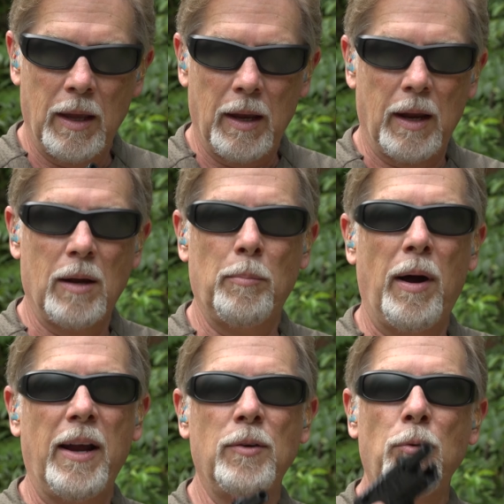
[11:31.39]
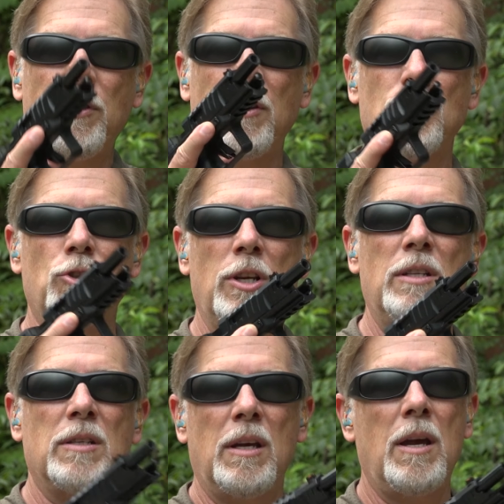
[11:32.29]
and combined with the
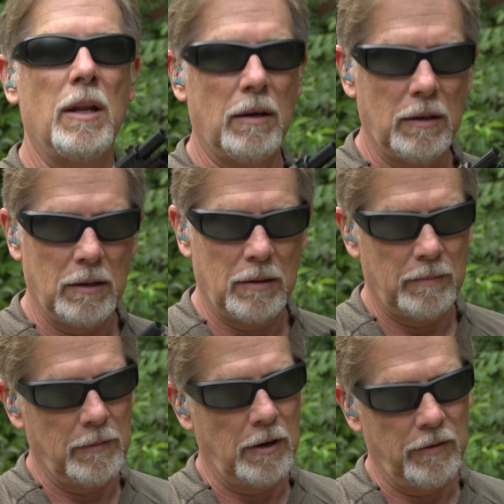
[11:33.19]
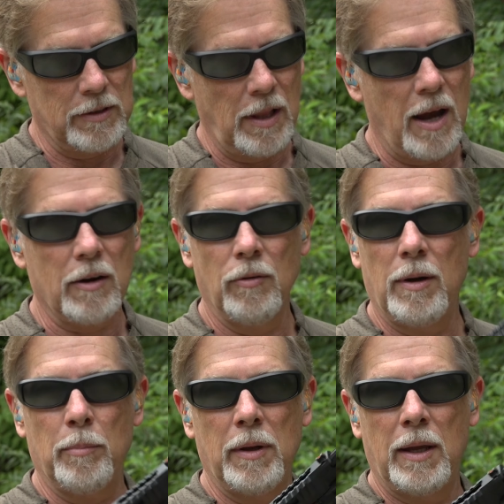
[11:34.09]
G10 of this lock grip,